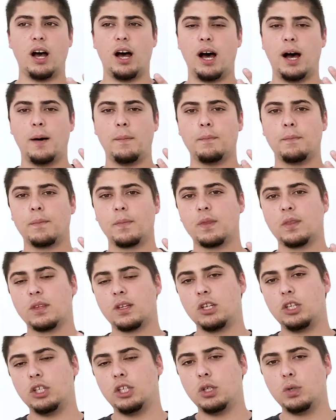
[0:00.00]
um,
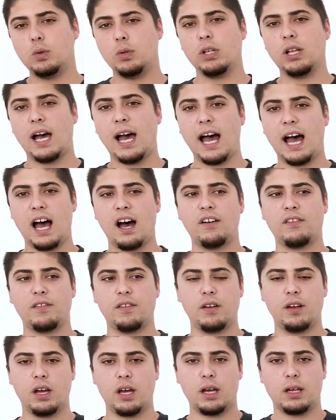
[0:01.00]
you will have
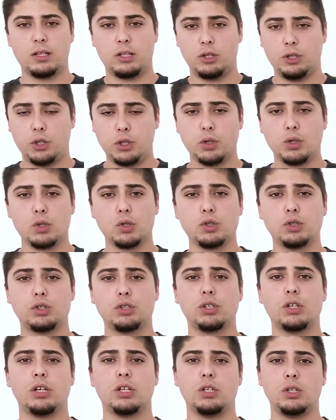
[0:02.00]
a
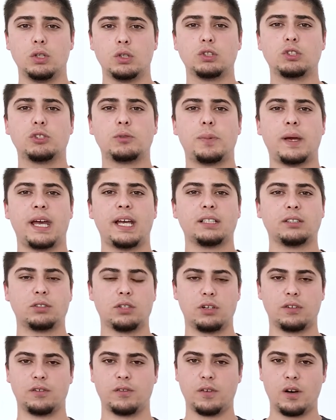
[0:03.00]
huge user base
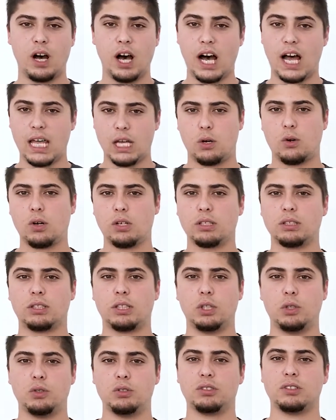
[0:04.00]
of high
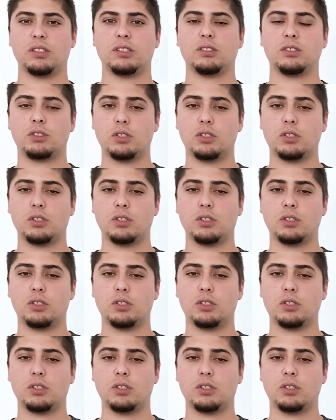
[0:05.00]
quality users.